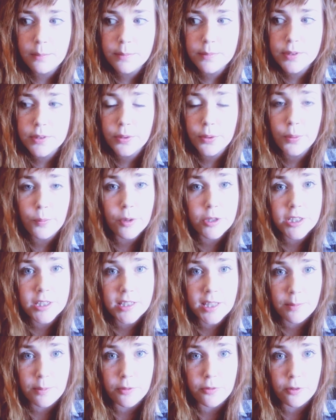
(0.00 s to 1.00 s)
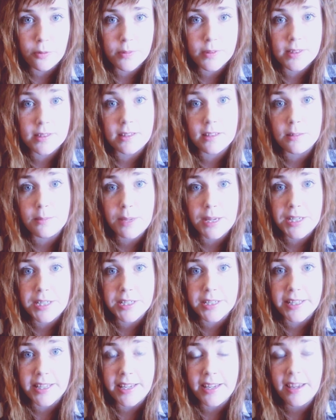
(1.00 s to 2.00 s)
So watching their performances
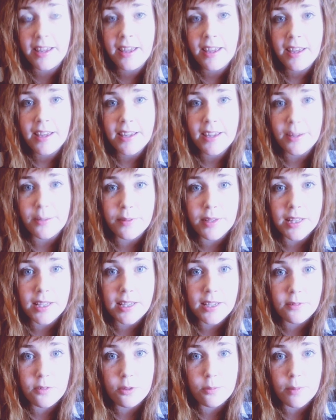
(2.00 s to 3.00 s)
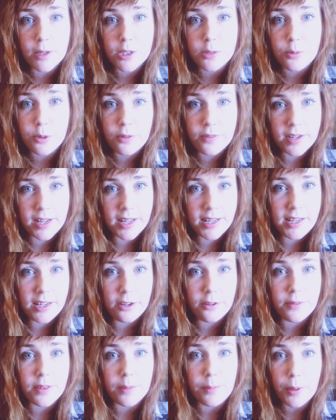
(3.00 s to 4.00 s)
especially can really give you much more of an idea
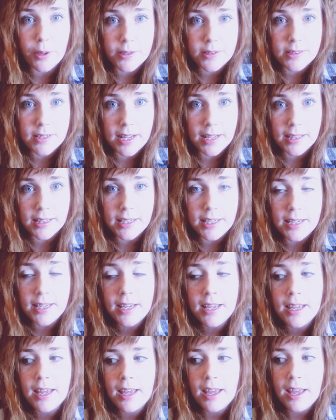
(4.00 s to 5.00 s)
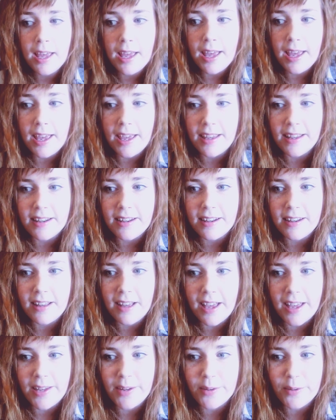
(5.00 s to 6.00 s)
of their personality. And
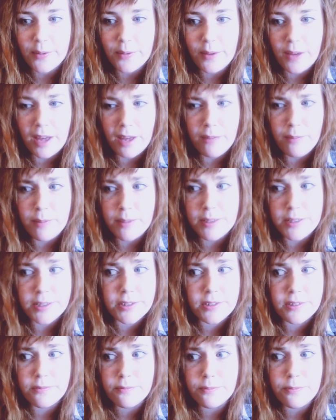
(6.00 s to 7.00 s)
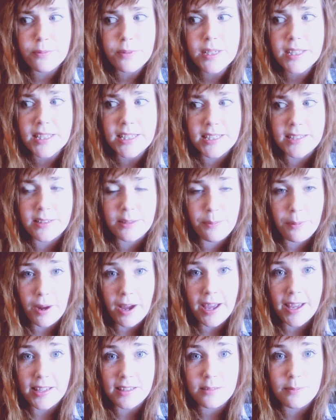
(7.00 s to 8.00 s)
I know I've been just really
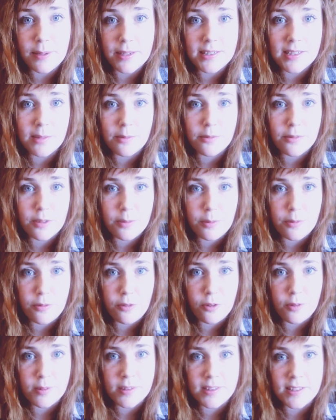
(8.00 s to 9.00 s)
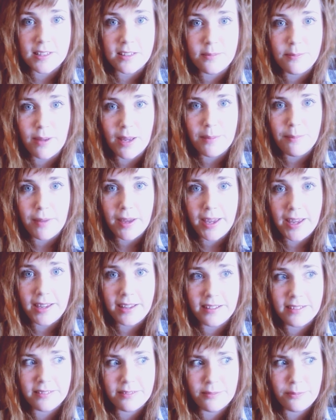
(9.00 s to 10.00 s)
surprised by some of the performances by
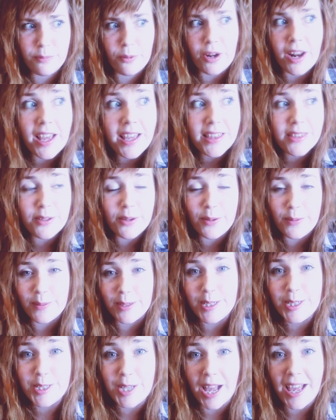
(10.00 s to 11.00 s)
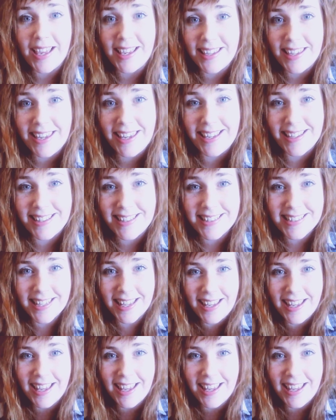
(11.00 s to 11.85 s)
my what I thought were shy kids.